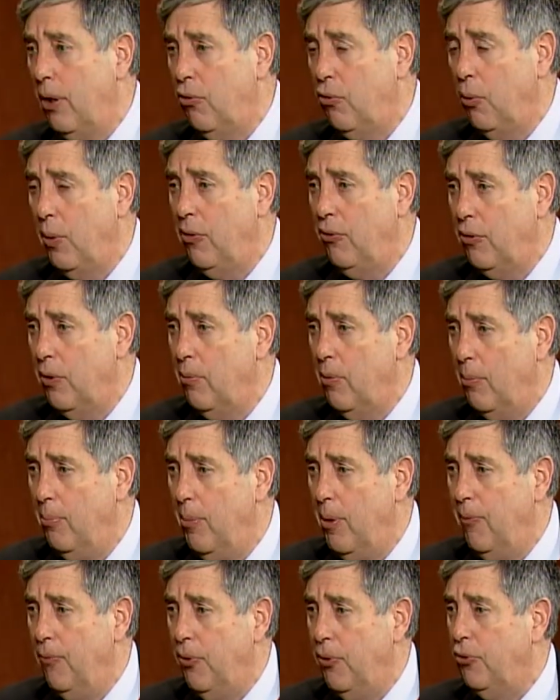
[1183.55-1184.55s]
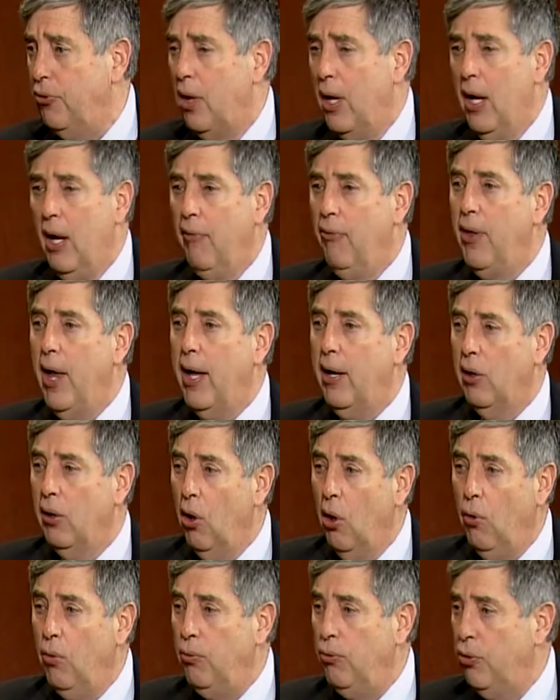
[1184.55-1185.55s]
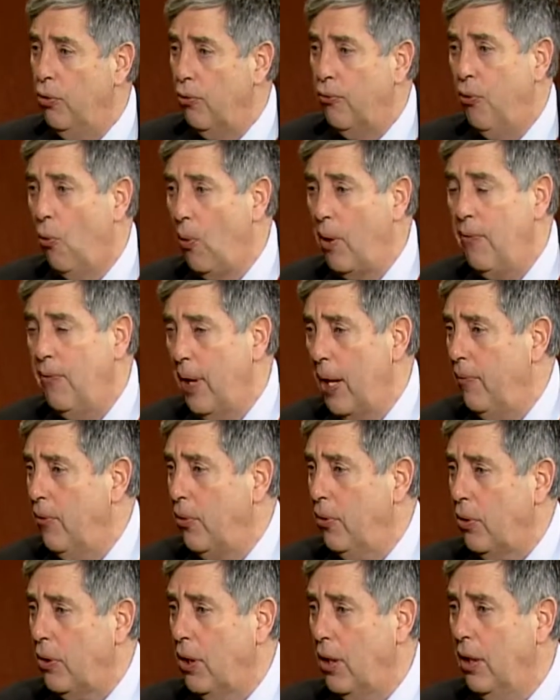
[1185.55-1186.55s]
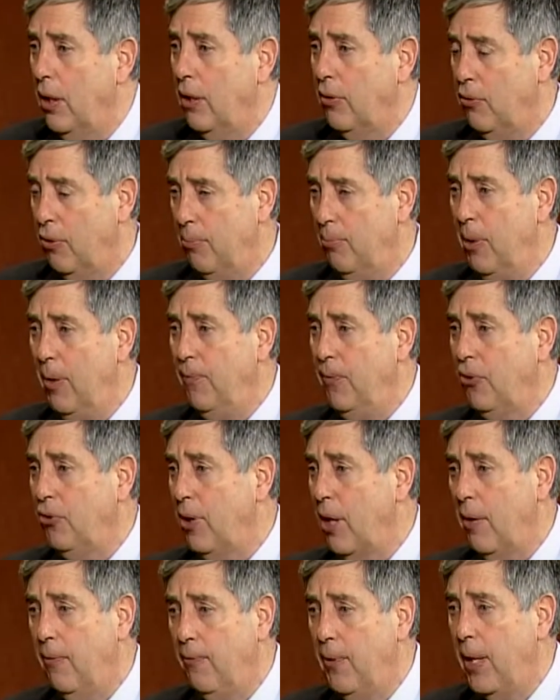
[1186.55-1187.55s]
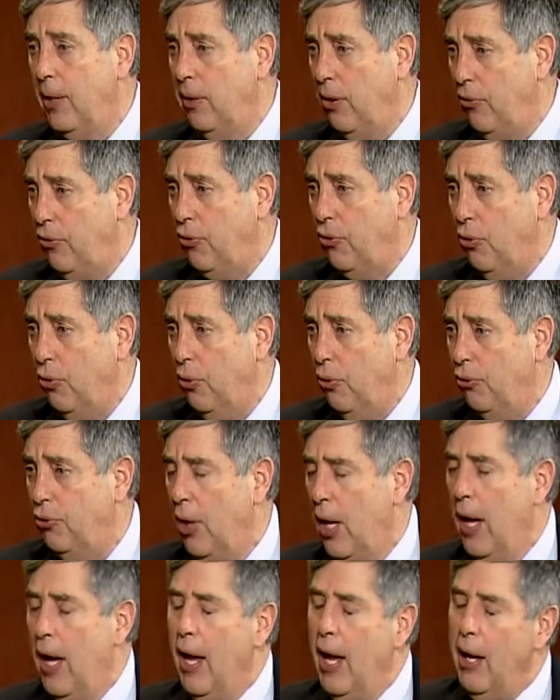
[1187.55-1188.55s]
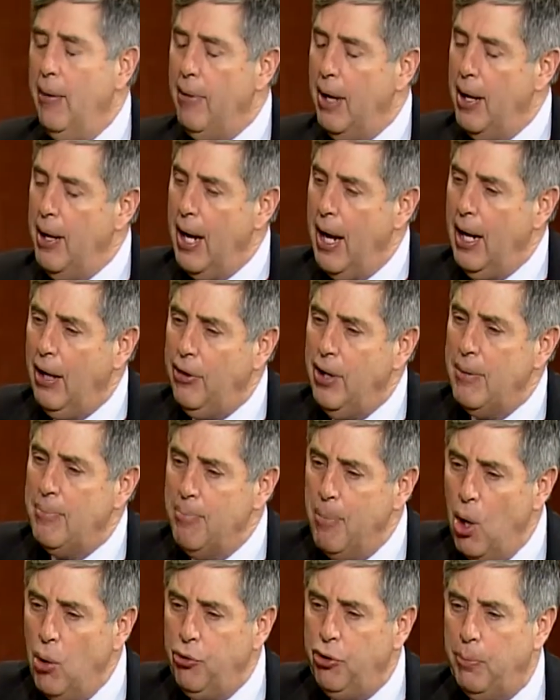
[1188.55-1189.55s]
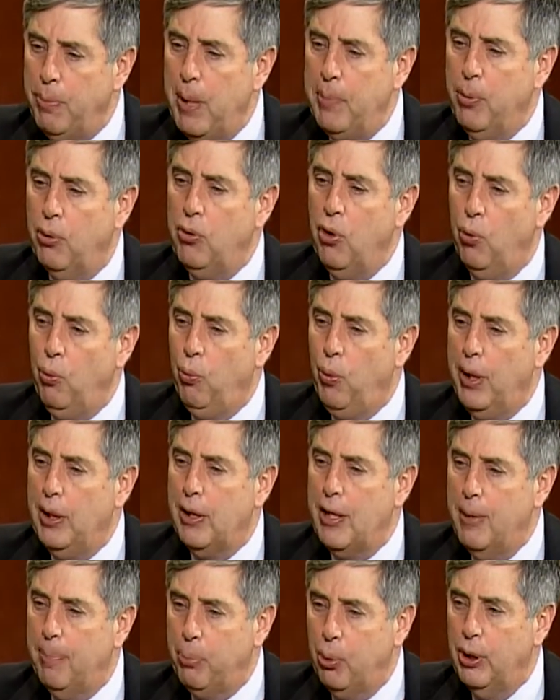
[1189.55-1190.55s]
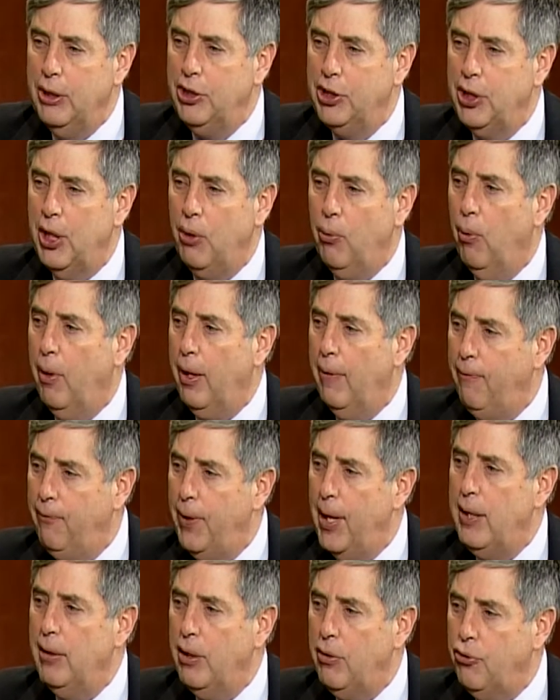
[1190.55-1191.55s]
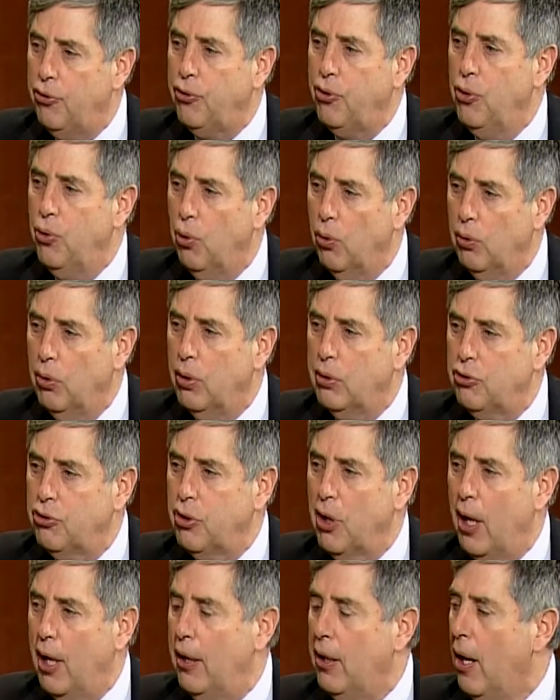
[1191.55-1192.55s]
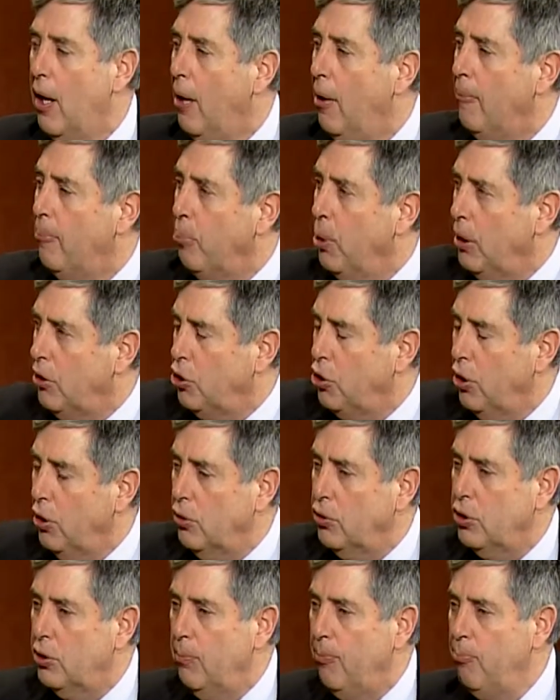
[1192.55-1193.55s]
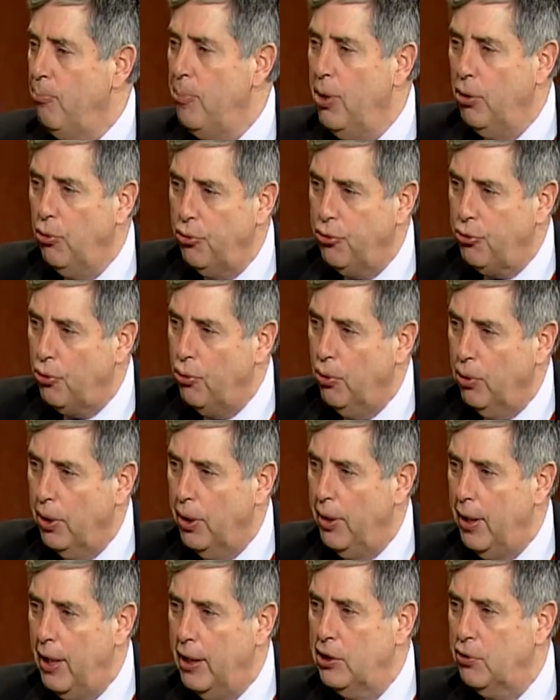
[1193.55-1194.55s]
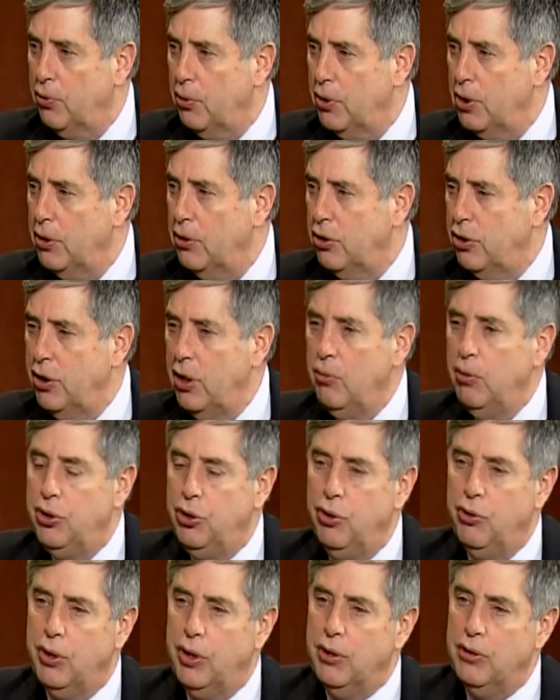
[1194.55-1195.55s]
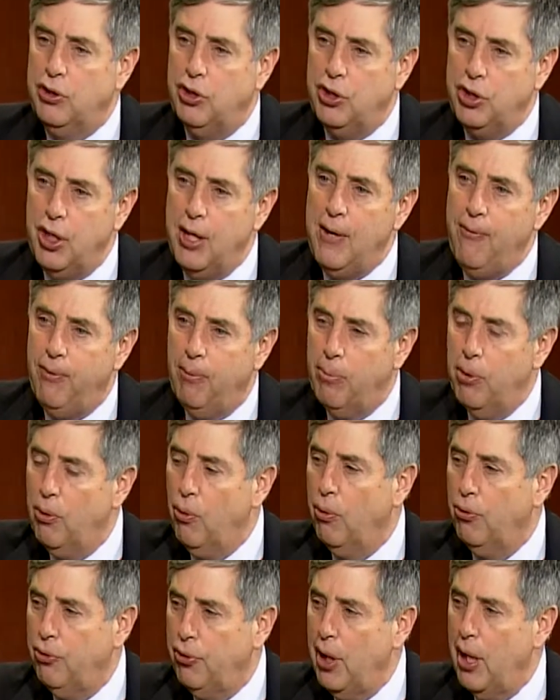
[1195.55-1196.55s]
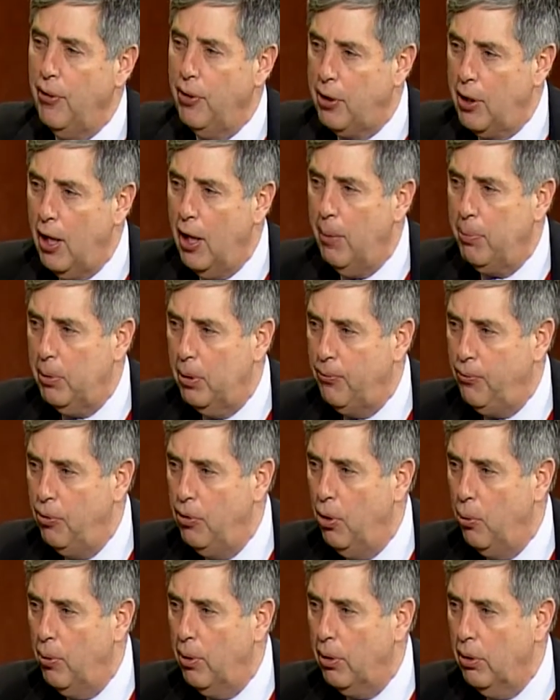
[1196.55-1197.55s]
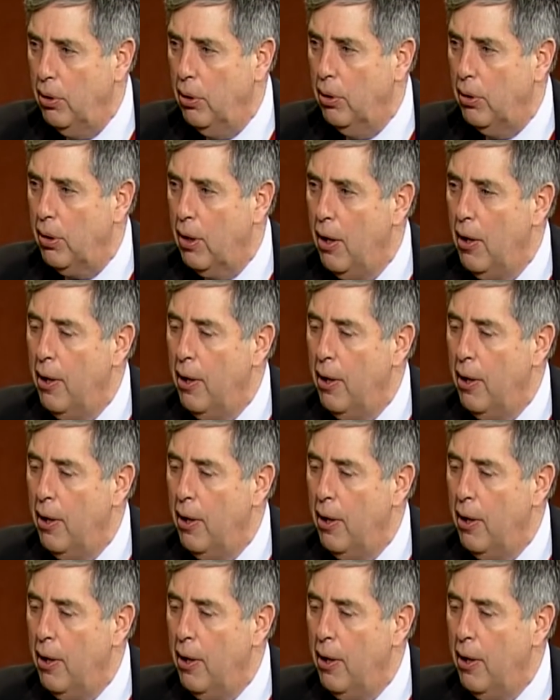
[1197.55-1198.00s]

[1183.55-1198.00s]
27 in Memphis. That alone took 4,500 kids in Memphis out of failing schools. And I think most of the people don't really appreciate what a failing school looks like. Brick Church Middle School in Nashville, Tennessee, which you can see from the north side of the Capitol if you know where to look,